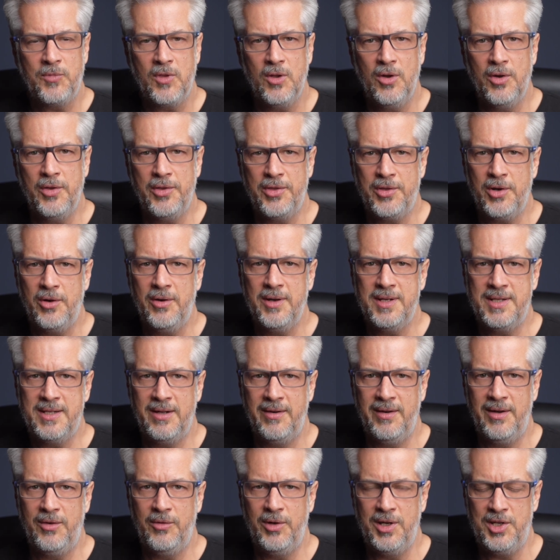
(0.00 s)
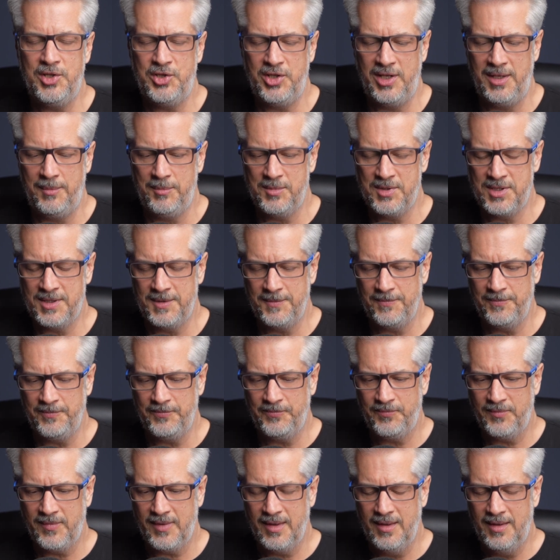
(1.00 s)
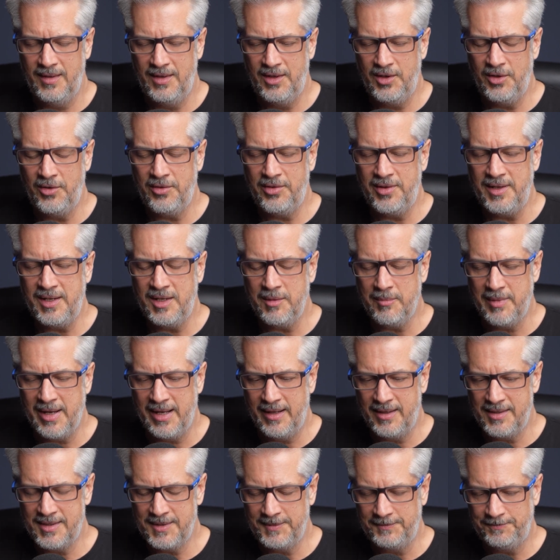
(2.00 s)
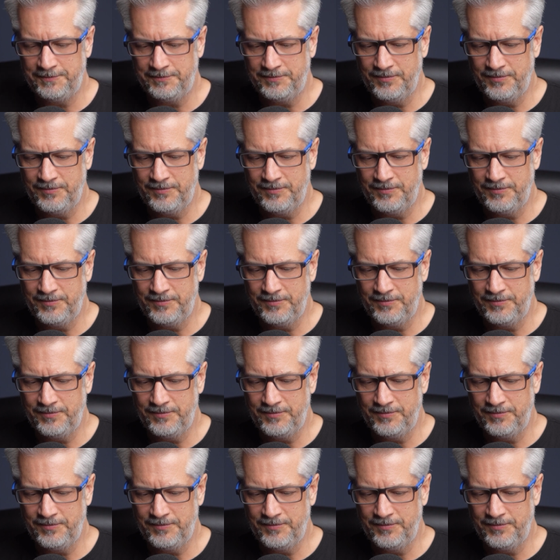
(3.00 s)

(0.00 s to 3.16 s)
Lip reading: authoritarian regimes. Think about it.